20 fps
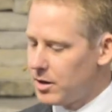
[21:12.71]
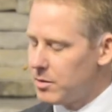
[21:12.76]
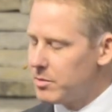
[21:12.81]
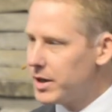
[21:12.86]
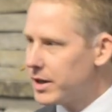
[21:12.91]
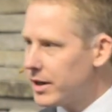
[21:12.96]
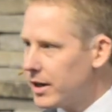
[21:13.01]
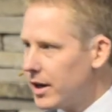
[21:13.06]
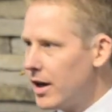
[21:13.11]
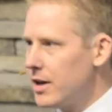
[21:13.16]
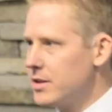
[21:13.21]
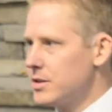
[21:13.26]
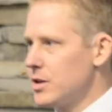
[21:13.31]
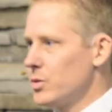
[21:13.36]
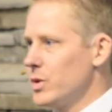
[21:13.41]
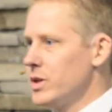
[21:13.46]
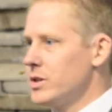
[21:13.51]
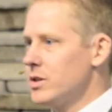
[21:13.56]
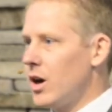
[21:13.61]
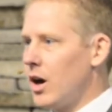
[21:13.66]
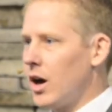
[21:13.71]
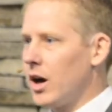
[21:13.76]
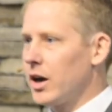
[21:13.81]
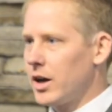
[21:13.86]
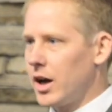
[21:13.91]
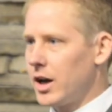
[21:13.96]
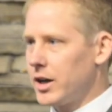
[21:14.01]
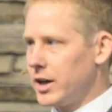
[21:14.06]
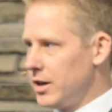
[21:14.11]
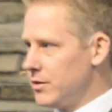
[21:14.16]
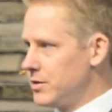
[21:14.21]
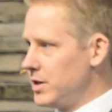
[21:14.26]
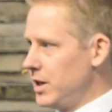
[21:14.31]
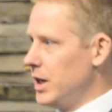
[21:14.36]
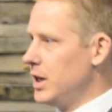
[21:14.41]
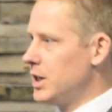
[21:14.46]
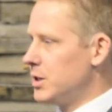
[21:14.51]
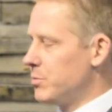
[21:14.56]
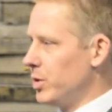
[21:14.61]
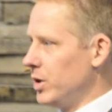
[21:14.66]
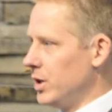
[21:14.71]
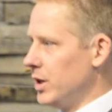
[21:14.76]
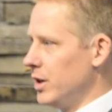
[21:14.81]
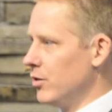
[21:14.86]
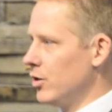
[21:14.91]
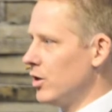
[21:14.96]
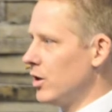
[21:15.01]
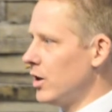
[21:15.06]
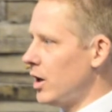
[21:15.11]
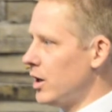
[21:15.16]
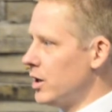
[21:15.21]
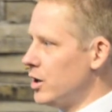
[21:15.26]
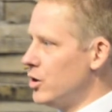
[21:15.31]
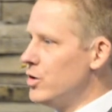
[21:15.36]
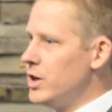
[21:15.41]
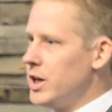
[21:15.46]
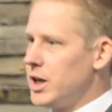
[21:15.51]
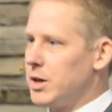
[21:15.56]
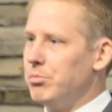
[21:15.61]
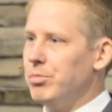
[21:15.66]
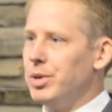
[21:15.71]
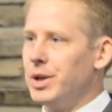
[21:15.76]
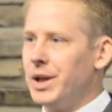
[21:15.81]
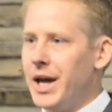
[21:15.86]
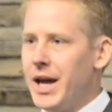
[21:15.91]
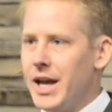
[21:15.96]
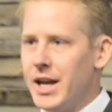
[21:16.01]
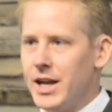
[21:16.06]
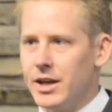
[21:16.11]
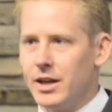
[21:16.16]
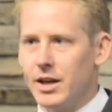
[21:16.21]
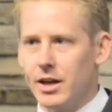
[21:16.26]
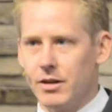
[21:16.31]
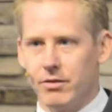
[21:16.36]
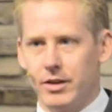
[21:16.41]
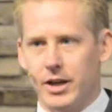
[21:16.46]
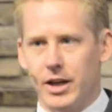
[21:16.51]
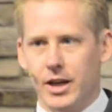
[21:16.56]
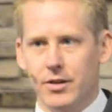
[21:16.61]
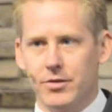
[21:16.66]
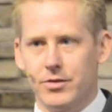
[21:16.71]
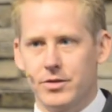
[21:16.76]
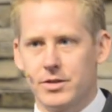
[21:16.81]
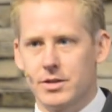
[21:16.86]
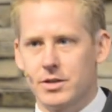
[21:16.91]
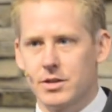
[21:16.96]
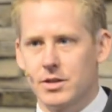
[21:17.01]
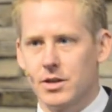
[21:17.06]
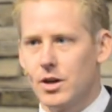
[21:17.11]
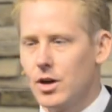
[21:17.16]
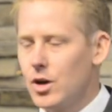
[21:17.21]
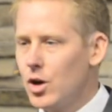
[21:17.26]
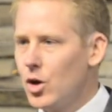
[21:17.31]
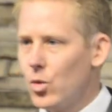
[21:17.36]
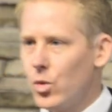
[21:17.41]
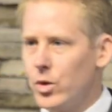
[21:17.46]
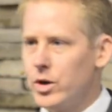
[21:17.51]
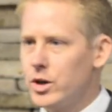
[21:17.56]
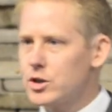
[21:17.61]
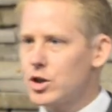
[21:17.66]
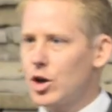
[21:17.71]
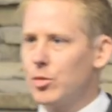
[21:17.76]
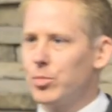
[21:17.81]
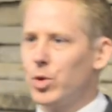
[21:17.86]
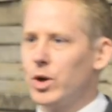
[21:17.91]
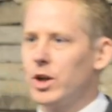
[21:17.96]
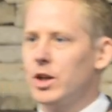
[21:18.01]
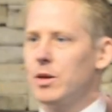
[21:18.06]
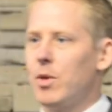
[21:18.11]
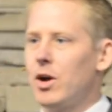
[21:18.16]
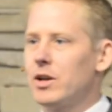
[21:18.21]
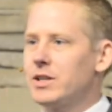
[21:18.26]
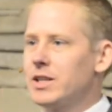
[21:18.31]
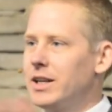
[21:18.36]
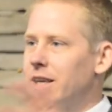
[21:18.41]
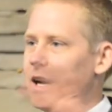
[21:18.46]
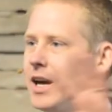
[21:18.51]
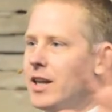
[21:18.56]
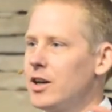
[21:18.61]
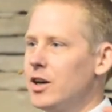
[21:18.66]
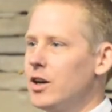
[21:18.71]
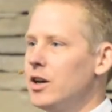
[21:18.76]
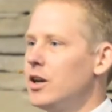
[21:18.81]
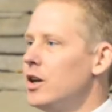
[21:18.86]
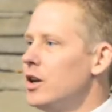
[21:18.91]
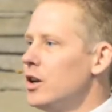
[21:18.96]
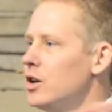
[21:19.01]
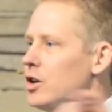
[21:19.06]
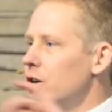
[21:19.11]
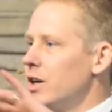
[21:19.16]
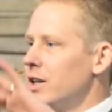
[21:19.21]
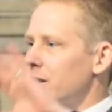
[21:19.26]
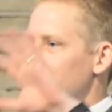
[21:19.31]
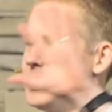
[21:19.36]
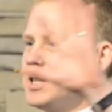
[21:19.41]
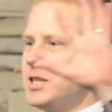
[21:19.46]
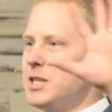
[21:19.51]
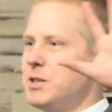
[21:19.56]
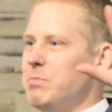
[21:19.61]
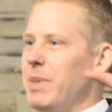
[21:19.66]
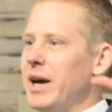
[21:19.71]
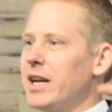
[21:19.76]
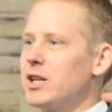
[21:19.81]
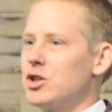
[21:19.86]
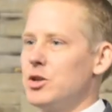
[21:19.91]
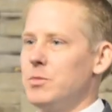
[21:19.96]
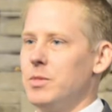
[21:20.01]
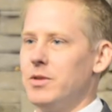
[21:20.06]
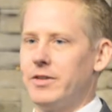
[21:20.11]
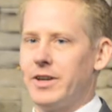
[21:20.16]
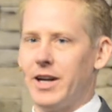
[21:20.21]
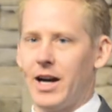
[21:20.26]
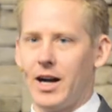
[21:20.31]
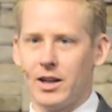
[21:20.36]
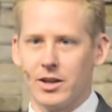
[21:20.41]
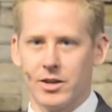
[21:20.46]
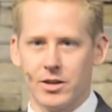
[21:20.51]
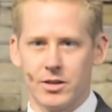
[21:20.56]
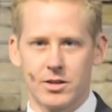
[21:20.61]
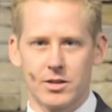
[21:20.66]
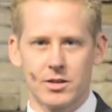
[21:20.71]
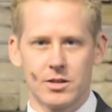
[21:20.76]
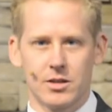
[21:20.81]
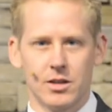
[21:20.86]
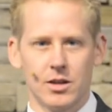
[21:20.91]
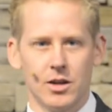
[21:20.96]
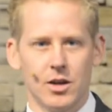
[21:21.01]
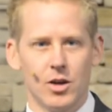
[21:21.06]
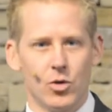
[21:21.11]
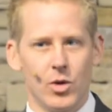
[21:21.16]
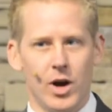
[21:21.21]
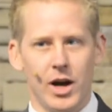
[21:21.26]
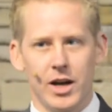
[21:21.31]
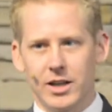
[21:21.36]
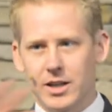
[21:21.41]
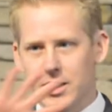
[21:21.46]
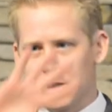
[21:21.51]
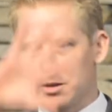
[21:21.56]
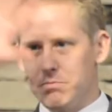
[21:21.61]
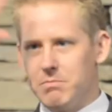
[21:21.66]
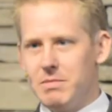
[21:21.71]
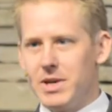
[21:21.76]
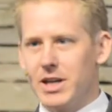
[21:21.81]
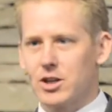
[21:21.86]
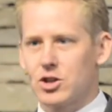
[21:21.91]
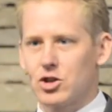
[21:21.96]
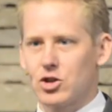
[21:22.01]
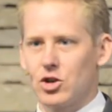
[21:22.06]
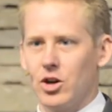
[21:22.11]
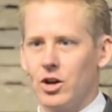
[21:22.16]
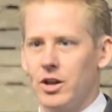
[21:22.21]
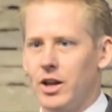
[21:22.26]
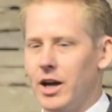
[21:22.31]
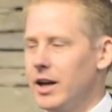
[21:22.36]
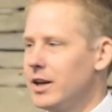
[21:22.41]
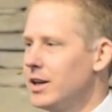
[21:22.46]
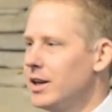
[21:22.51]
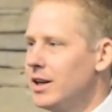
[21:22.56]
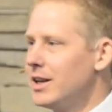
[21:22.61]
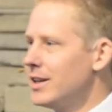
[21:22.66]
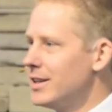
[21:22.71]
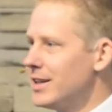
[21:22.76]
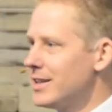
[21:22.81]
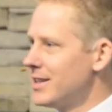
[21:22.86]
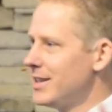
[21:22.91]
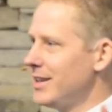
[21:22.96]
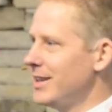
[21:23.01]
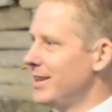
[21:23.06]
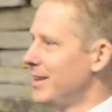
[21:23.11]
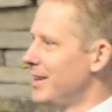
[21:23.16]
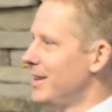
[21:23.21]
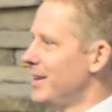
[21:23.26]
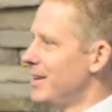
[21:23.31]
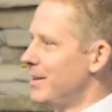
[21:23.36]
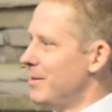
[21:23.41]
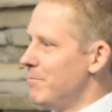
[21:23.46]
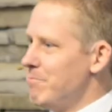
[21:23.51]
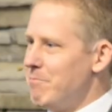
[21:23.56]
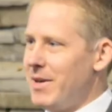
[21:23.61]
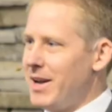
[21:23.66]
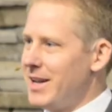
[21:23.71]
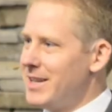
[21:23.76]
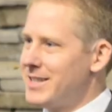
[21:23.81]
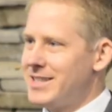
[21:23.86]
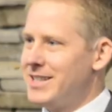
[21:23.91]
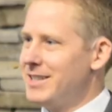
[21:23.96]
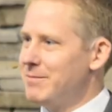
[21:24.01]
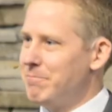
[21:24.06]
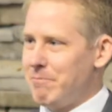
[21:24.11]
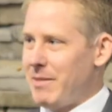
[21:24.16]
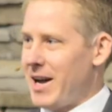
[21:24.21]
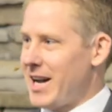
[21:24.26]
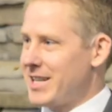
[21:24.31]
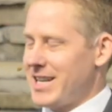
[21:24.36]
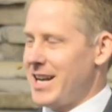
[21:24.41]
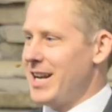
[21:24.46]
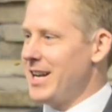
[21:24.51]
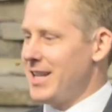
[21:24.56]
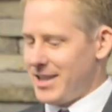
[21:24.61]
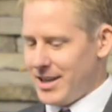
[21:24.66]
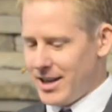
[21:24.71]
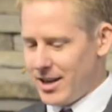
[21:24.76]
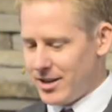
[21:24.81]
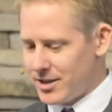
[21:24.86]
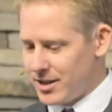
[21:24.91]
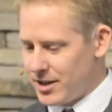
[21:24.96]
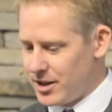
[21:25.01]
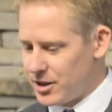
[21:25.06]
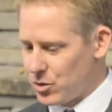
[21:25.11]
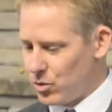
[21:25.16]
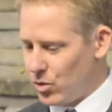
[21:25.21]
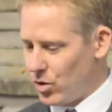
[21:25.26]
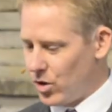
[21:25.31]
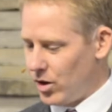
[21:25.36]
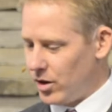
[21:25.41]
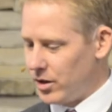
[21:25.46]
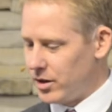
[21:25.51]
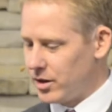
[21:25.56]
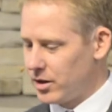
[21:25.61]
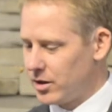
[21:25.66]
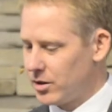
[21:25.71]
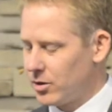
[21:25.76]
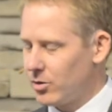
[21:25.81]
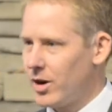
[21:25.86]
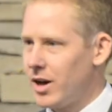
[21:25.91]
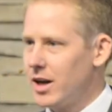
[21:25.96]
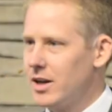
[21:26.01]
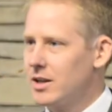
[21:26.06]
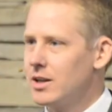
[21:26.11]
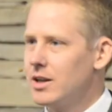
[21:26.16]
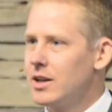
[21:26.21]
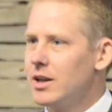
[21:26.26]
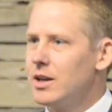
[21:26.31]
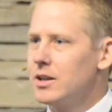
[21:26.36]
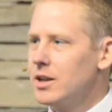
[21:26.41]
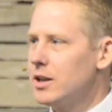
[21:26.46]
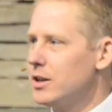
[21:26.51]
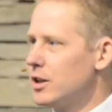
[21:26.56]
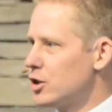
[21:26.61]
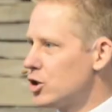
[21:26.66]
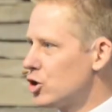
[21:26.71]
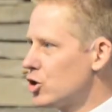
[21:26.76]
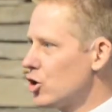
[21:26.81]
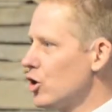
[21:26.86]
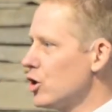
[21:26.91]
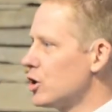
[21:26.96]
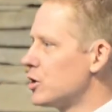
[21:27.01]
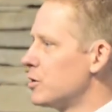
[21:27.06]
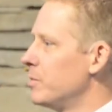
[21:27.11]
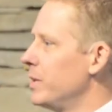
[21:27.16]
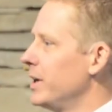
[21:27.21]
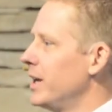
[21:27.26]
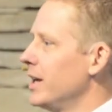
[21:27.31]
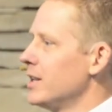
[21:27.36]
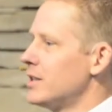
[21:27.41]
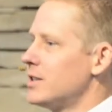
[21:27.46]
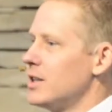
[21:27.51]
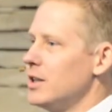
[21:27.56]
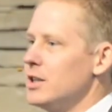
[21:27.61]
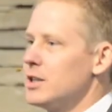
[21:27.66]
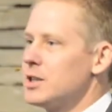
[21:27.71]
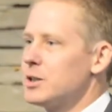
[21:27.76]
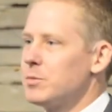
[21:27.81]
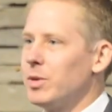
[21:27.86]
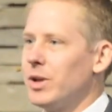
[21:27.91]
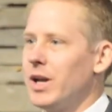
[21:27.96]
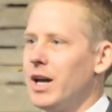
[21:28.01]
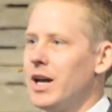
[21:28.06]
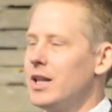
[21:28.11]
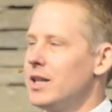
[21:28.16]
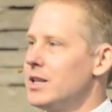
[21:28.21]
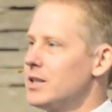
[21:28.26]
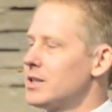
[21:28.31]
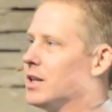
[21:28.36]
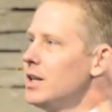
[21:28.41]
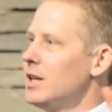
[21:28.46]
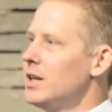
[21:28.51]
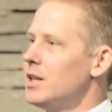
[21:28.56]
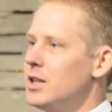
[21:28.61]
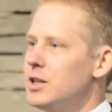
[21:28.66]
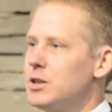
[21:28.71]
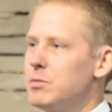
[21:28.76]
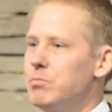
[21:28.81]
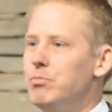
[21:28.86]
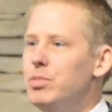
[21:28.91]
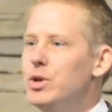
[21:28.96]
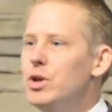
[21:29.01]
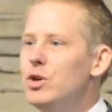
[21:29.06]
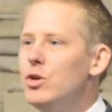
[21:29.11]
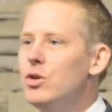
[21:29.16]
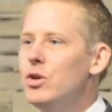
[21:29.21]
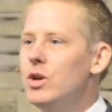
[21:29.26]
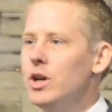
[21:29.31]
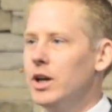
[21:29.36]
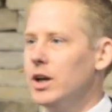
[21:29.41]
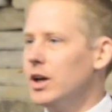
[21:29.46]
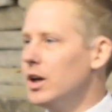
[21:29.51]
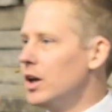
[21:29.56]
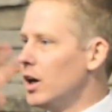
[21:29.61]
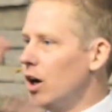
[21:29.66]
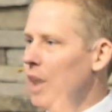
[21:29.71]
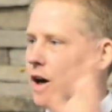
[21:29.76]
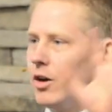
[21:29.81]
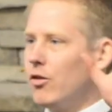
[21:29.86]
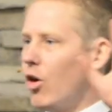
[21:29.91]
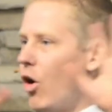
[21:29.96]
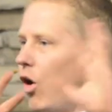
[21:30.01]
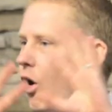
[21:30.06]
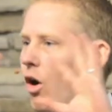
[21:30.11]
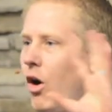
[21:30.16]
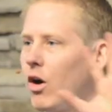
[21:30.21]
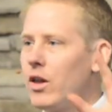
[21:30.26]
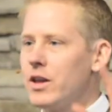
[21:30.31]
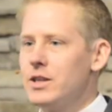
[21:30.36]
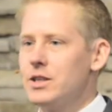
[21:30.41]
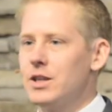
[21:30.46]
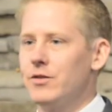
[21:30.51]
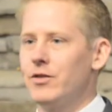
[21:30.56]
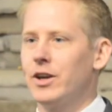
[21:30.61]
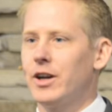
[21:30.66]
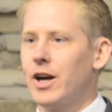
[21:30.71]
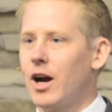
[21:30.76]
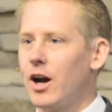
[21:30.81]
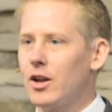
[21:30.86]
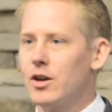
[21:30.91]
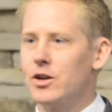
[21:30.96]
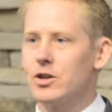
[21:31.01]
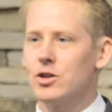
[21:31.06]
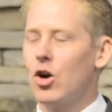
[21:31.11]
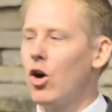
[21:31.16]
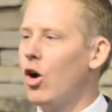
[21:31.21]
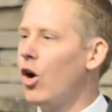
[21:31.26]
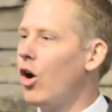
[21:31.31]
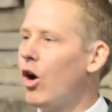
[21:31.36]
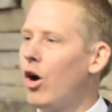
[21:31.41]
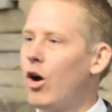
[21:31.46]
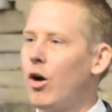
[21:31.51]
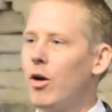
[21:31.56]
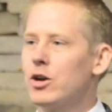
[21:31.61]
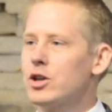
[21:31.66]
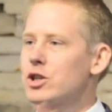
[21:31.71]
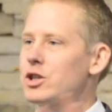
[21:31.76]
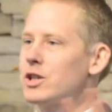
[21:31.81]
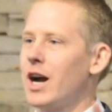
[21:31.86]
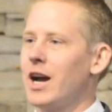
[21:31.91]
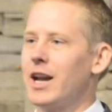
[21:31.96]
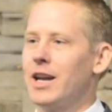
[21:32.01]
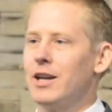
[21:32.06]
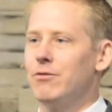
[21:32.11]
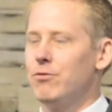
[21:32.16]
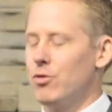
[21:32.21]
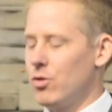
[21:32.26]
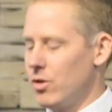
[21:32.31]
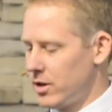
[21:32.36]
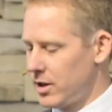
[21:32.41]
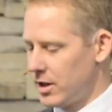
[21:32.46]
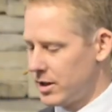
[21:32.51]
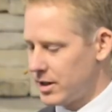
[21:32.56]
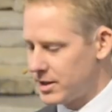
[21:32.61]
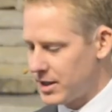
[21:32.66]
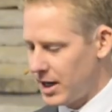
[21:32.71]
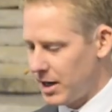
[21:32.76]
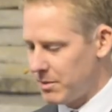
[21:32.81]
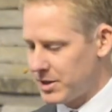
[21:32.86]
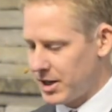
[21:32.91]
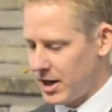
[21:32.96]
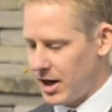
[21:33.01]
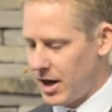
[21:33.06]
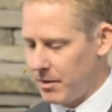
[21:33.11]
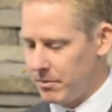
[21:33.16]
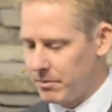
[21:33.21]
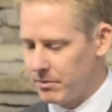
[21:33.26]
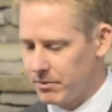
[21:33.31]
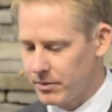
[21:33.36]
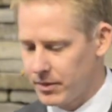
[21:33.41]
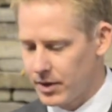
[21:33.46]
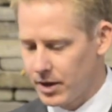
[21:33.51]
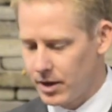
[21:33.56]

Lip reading: Because, as we saw, God gives each believer a unique blend of gifts. When you start putting them all together, you get this spectrum of colors, right? This mixture that doesn't match anything else in this world, right? That the church begins to display this beauty of all these different colors, all shining forth at the same time.